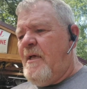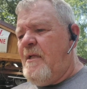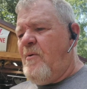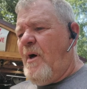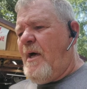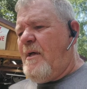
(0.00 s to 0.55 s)

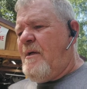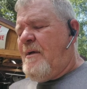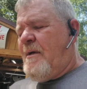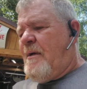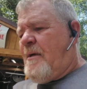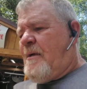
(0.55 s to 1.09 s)
Anyway,
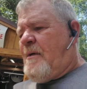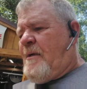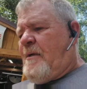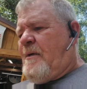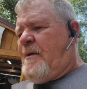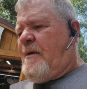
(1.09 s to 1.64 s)

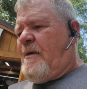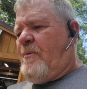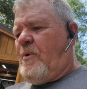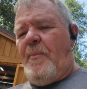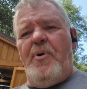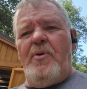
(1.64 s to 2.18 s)

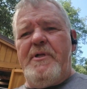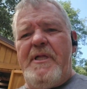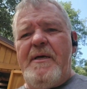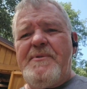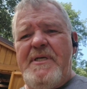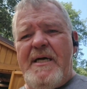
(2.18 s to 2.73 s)
when I pulled the
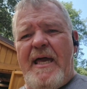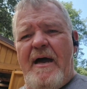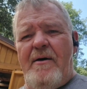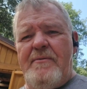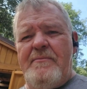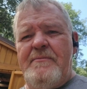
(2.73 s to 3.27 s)
dipstick out,